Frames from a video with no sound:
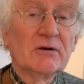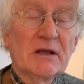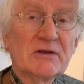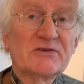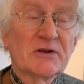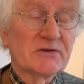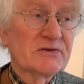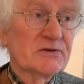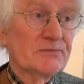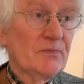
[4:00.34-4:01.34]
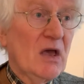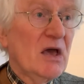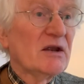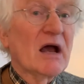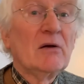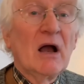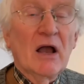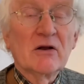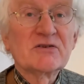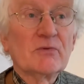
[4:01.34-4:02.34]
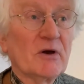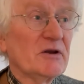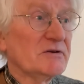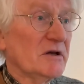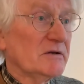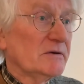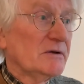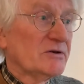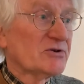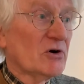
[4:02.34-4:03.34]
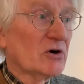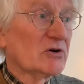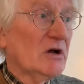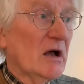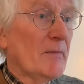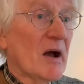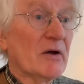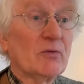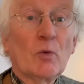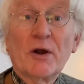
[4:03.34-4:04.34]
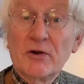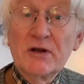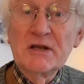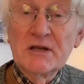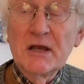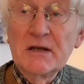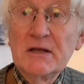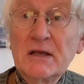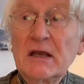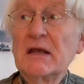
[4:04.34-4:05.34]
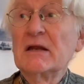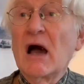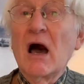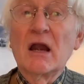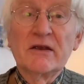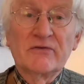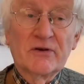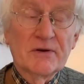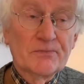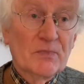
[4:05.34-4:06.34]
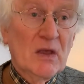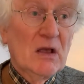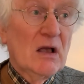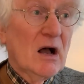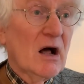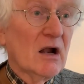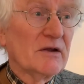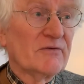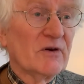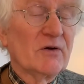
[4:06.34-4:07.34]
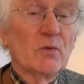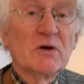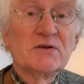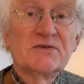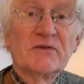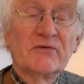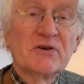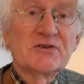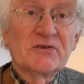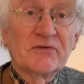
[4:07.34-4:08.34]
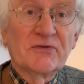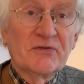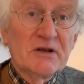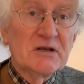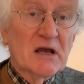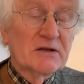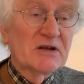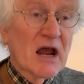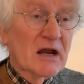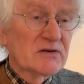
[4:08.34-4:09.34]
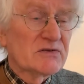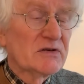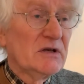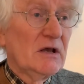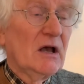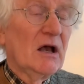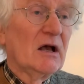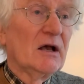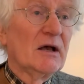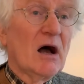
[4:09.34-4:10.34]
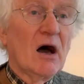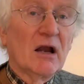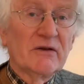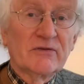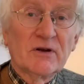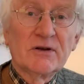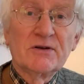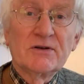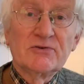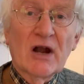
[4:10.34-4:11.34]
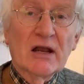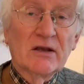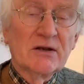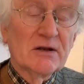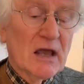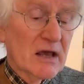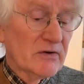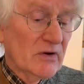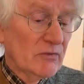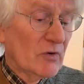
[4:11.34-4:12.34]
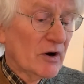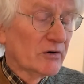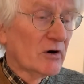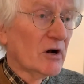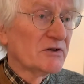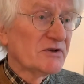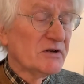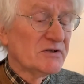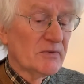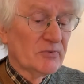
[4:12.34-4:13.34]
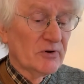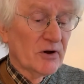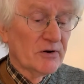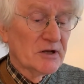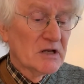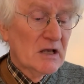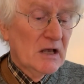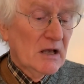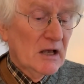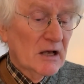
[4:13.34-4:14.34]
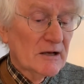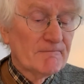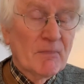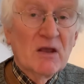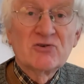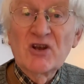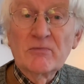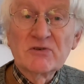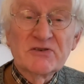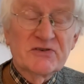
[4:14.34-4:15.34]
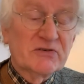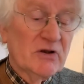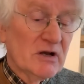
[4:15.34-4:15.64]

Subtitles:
instance. Now, I also wanted to talk about what Ernie did in Hollyford. Hollyford was the first of 3 attacks, Hollyford, Drangan, and Rare Cross in Tipperary. Seamus